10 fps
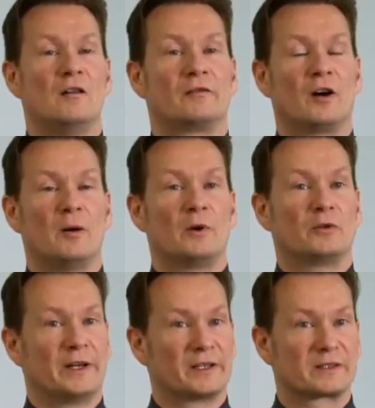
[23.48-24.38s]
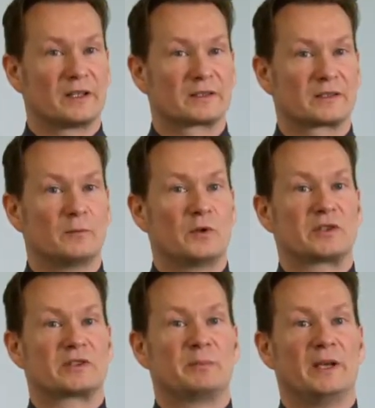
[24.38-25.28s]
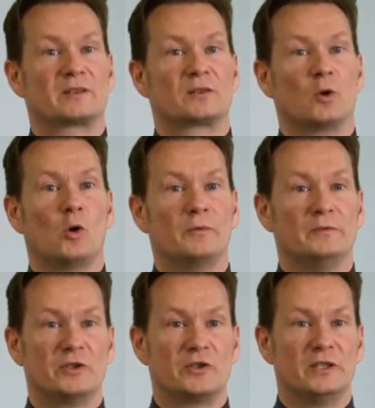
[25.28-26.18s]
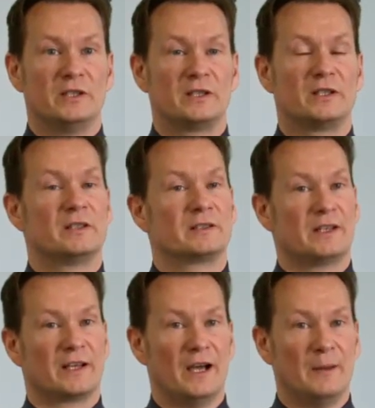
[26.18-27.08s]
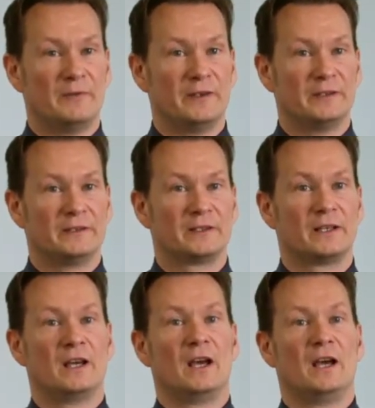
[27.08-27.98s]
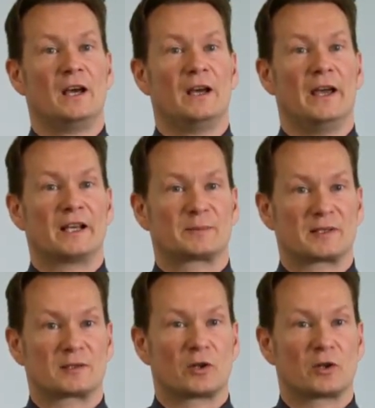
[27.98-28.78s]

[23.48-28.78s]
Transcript: From Renesas, which is based on OpenVG, Segger emWin, Express